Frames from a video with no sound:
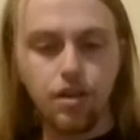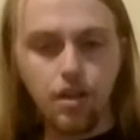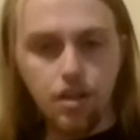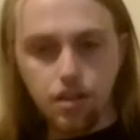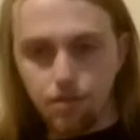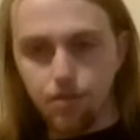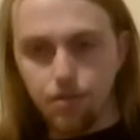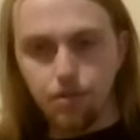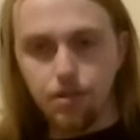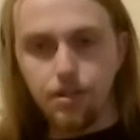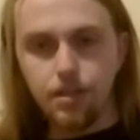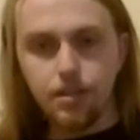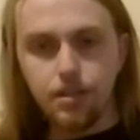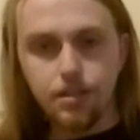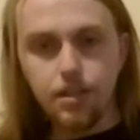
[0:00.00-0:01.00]

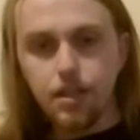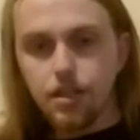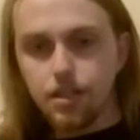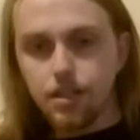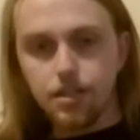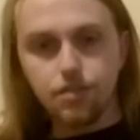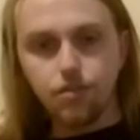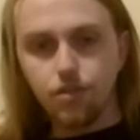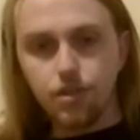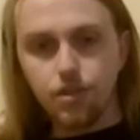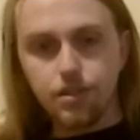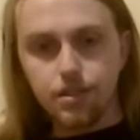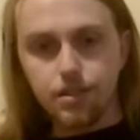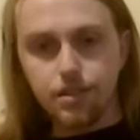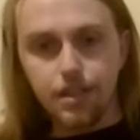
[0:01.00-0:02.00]
communities,
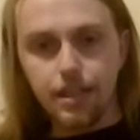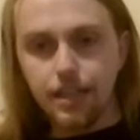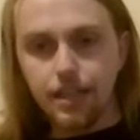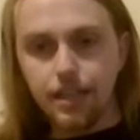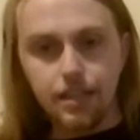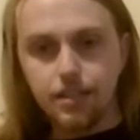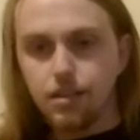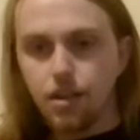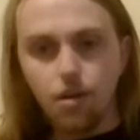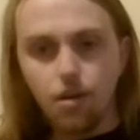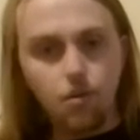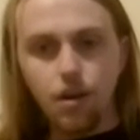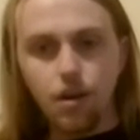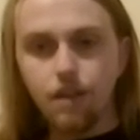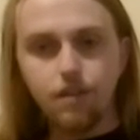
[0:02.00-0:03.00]
destroys scenes,
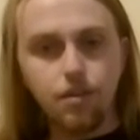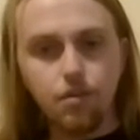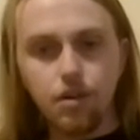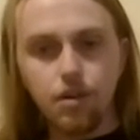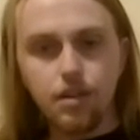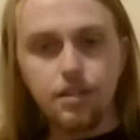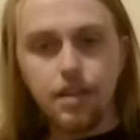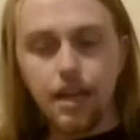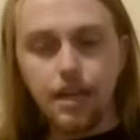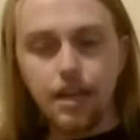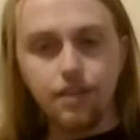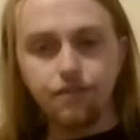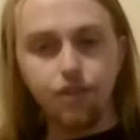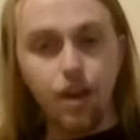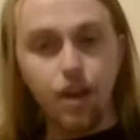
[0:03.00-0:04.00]
whatever you want to
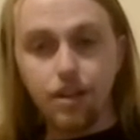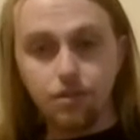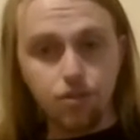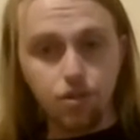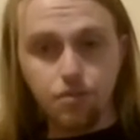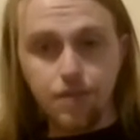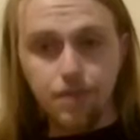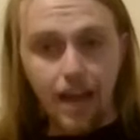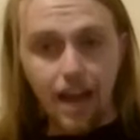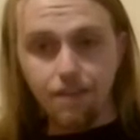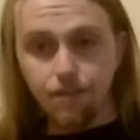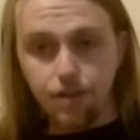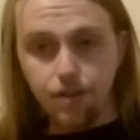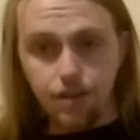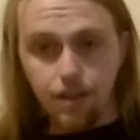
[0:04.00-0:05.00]
say, friend groups,
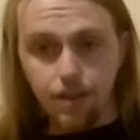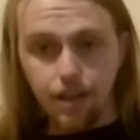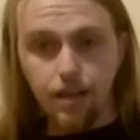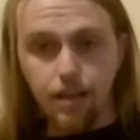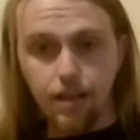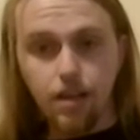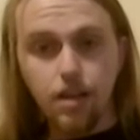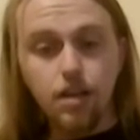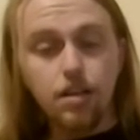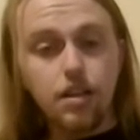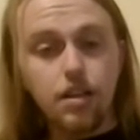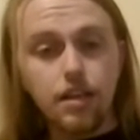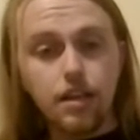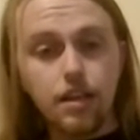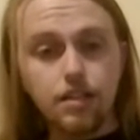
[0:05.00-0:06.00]
everything.
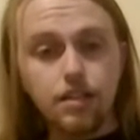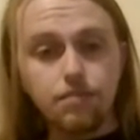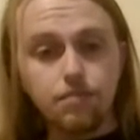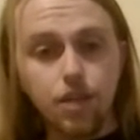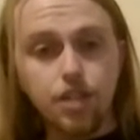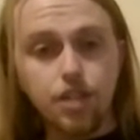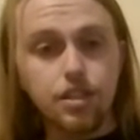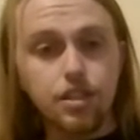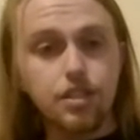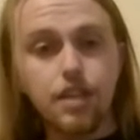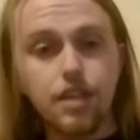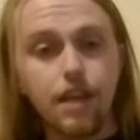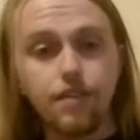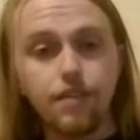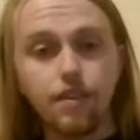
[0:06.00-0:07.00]
It's much
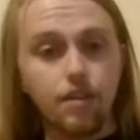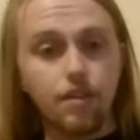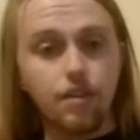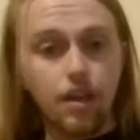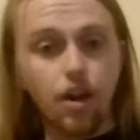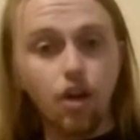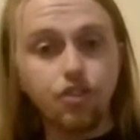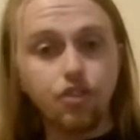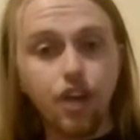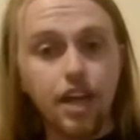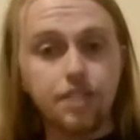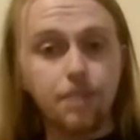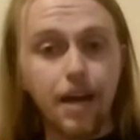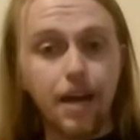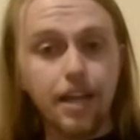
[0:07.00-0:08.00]
easier, and it all
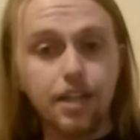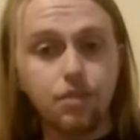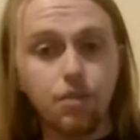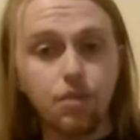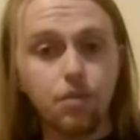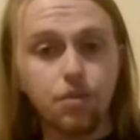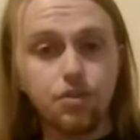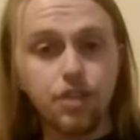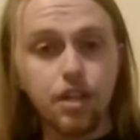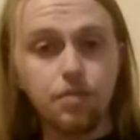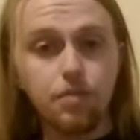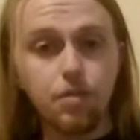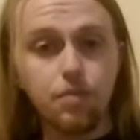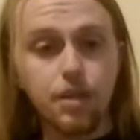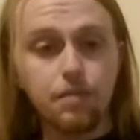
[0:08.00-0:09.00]
ties back into what we're saying
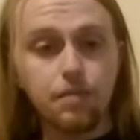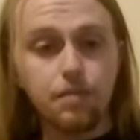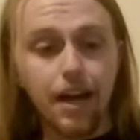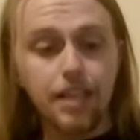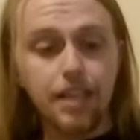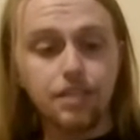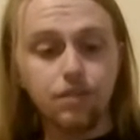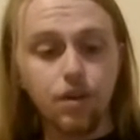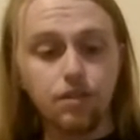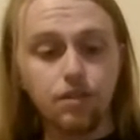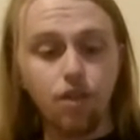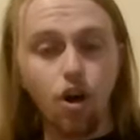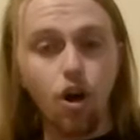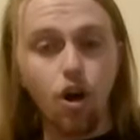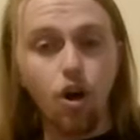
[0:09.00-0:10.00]
about being passive
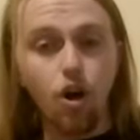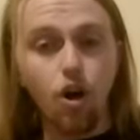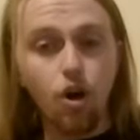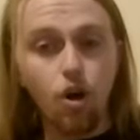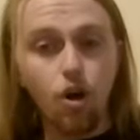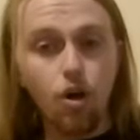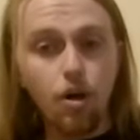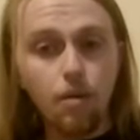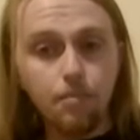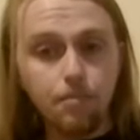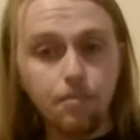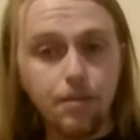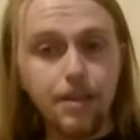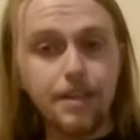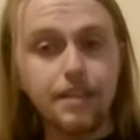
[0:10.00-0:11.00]
aggressive. All
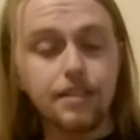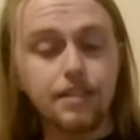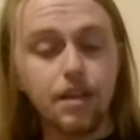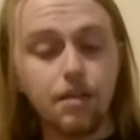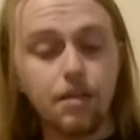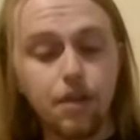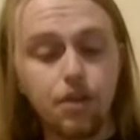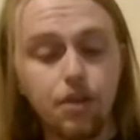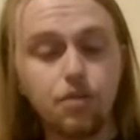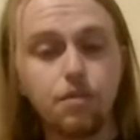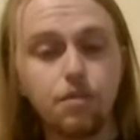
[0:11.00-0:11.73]
means about